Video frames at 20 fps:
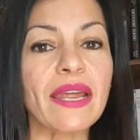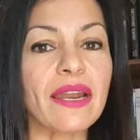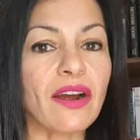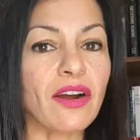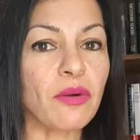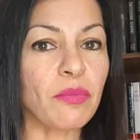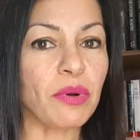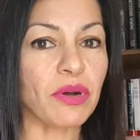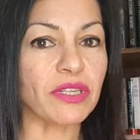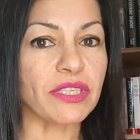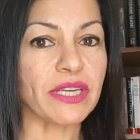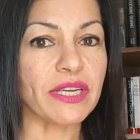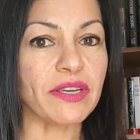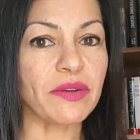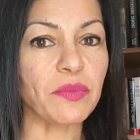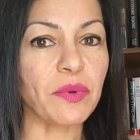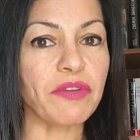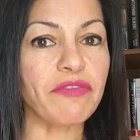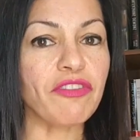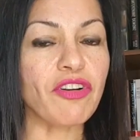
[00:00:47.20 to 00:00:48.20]
In our
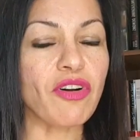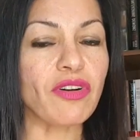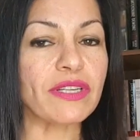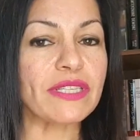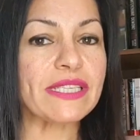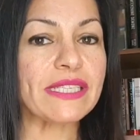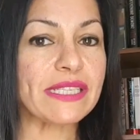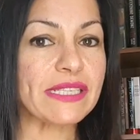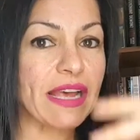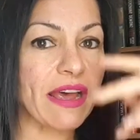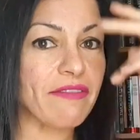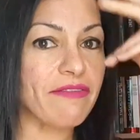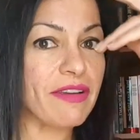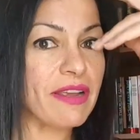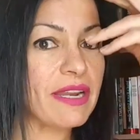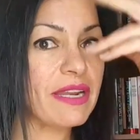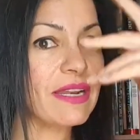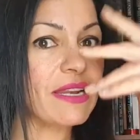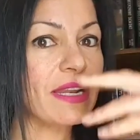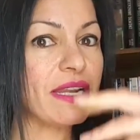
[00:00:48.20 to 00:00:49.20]
body, we've got
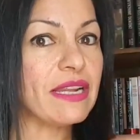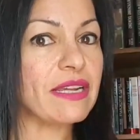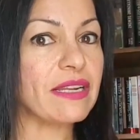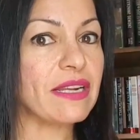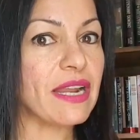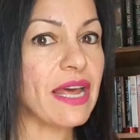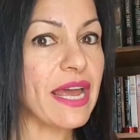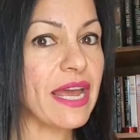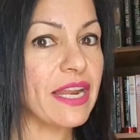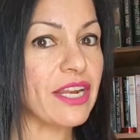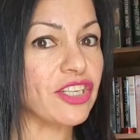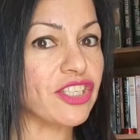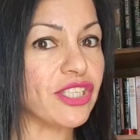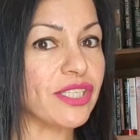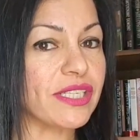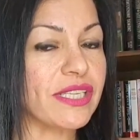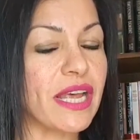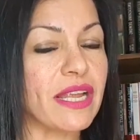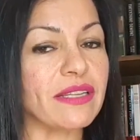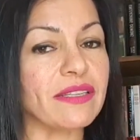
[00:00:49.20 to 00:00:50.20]
7 little
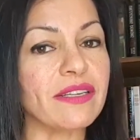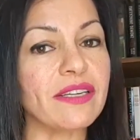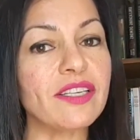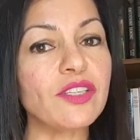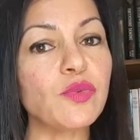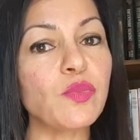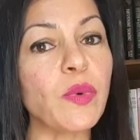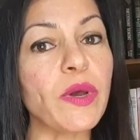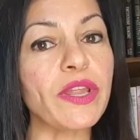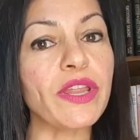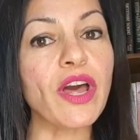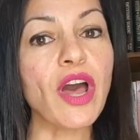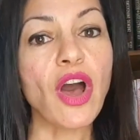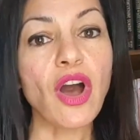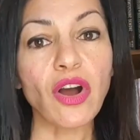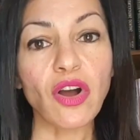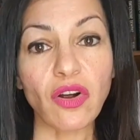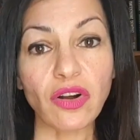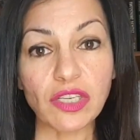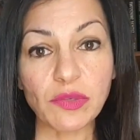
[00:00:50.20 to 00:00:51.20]
energy centers with
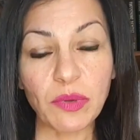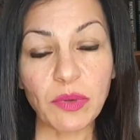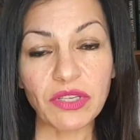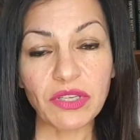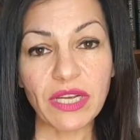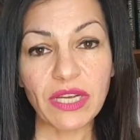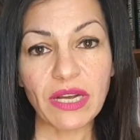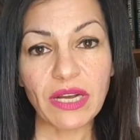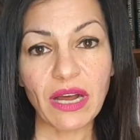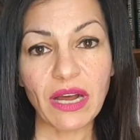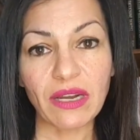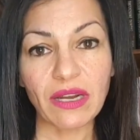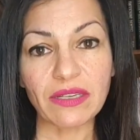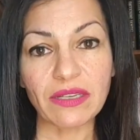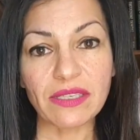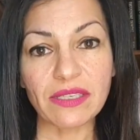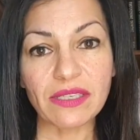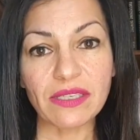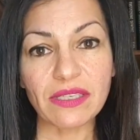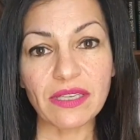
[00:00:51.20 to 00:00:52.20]
corresponding
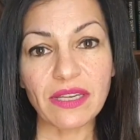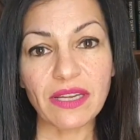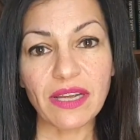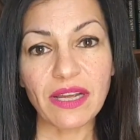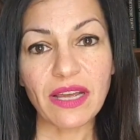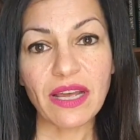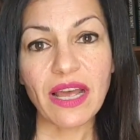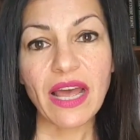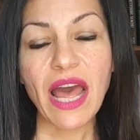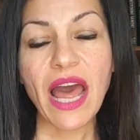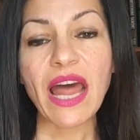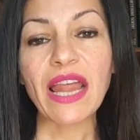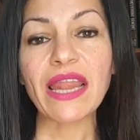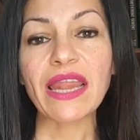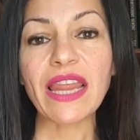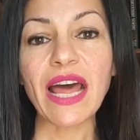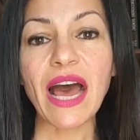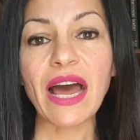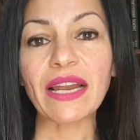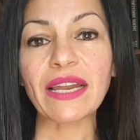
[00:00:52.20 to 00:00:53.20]
colors
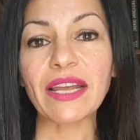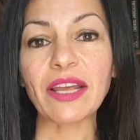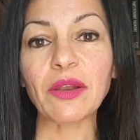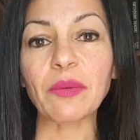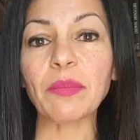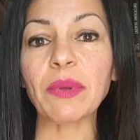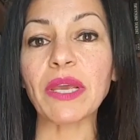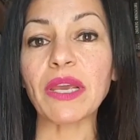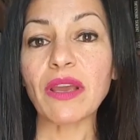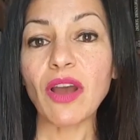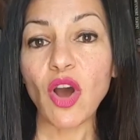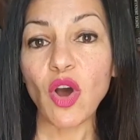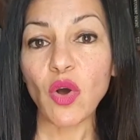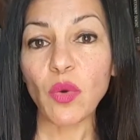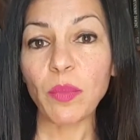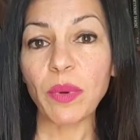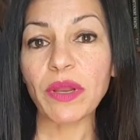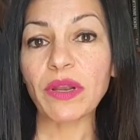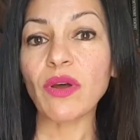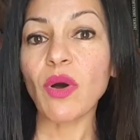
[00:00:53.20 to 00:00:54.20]
that can be
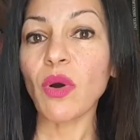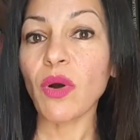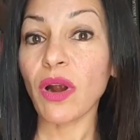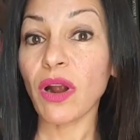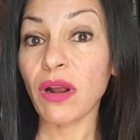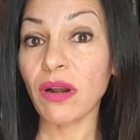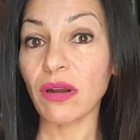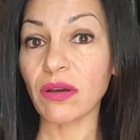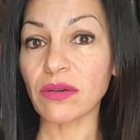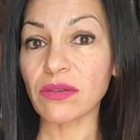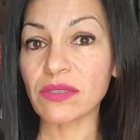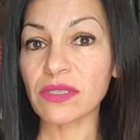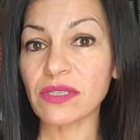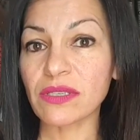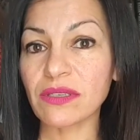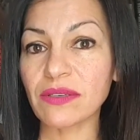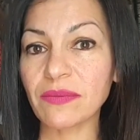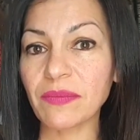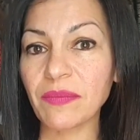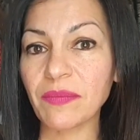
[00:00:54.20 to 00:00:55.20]
open or
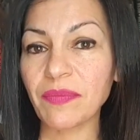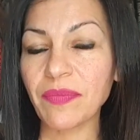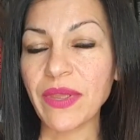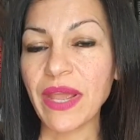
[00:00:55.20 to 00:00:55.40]
closed.